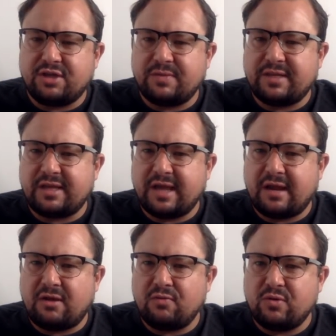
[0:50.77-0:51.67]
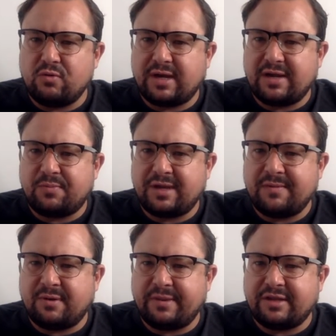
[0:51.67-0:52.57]
Jimmy D, hello. Mill
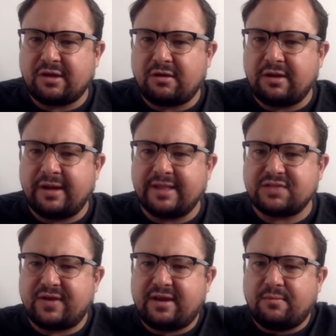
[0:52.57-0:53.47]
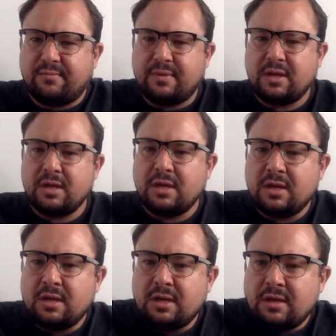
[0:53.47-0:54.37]
KP, Bobby Darling, it's Venom.
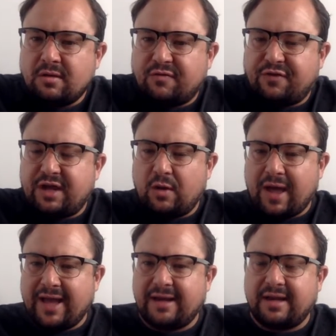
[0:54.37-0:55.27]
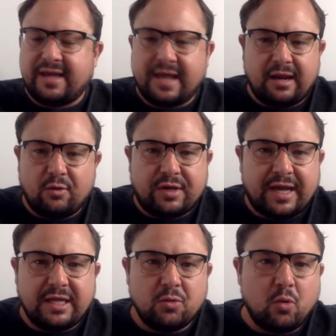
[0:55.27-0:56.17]
Theo Hanley, hello.
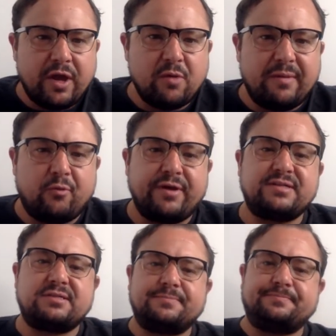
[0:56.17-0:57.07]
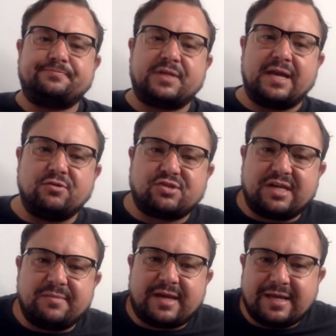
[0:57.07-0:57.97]
Can you all hear me, boys? Can you
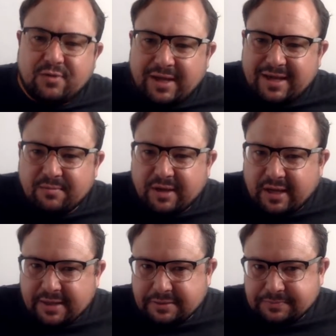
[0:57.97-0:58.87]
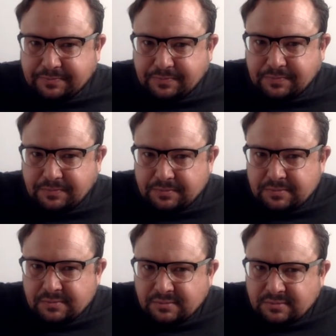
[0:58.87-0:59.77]
see me? Can you hear me?
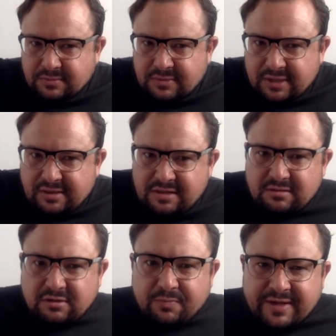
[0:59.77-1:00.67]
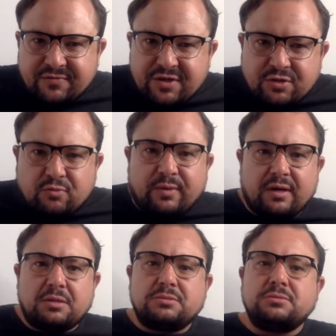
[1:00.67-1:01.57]
It doesn't look the best visual,
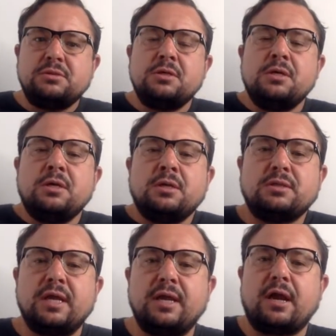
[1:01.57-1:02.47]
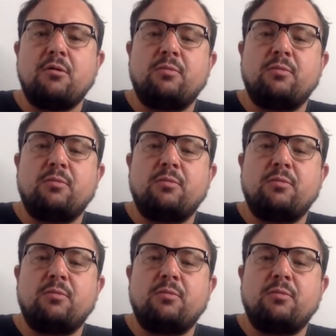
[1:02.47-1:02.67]
but there you go.